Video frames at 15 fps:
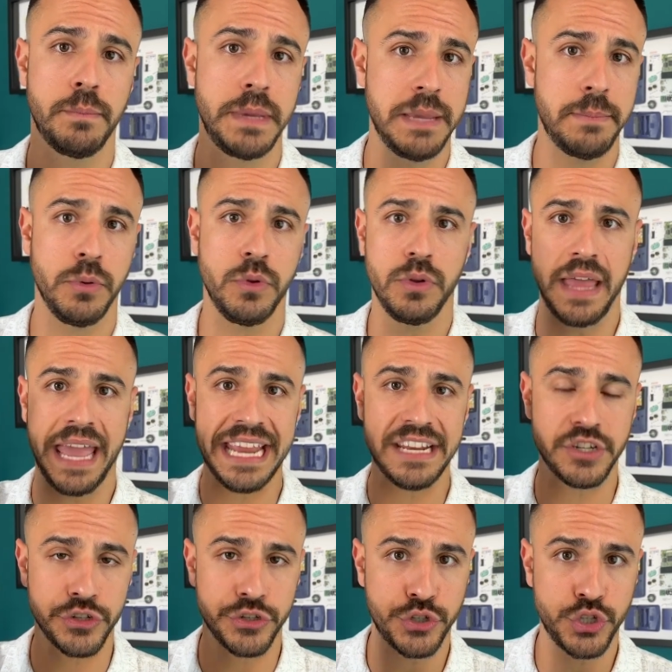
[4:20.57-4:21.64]
people
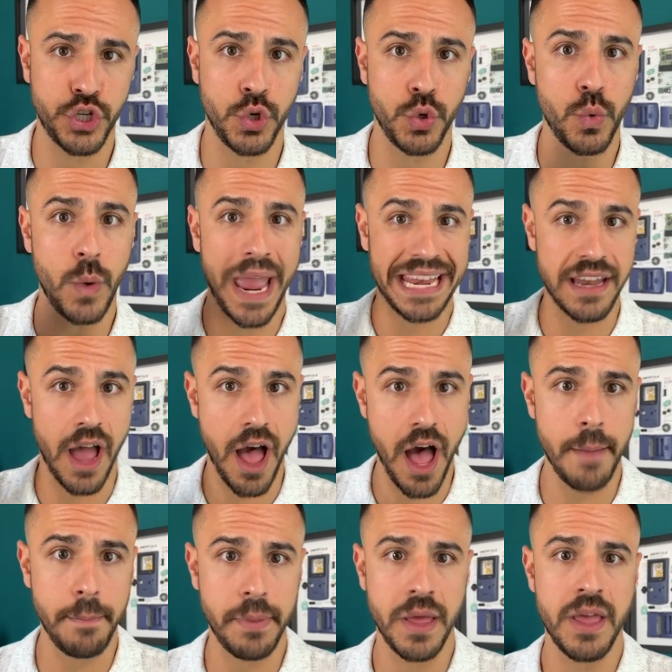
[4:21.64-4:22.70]
ages two and
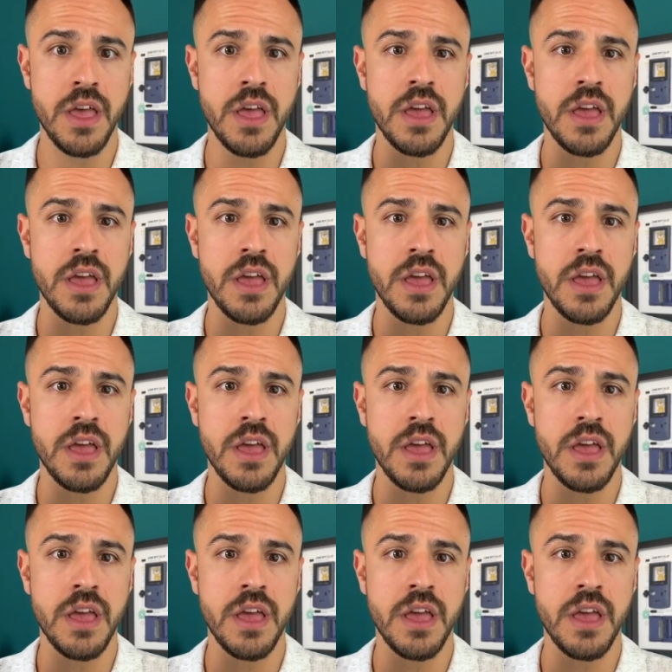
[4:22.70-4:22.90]
up.